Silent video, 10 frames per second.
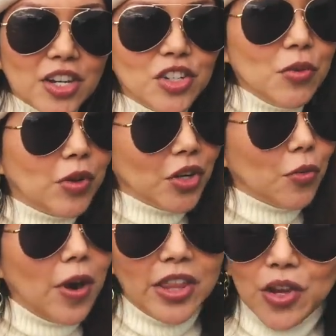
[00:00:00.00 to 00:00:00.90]
actually wonder
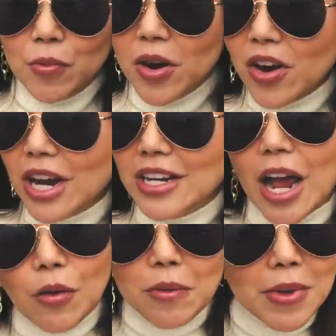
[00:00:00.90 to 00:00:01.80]
why they were, and
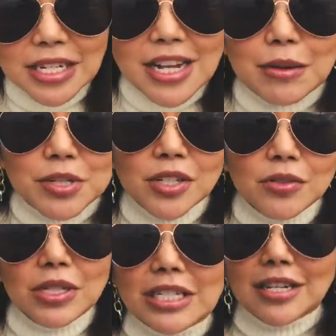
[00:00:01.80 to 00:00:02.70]
now it makes
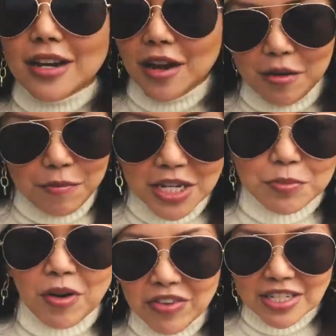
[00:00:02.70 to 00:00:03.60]
absolutely, makes
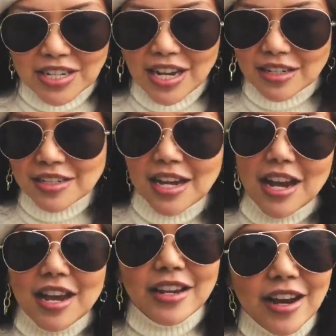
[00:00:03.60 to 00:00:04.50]
perfect sense.
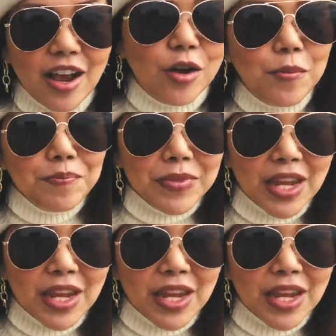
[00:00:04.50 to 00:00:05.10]
Now,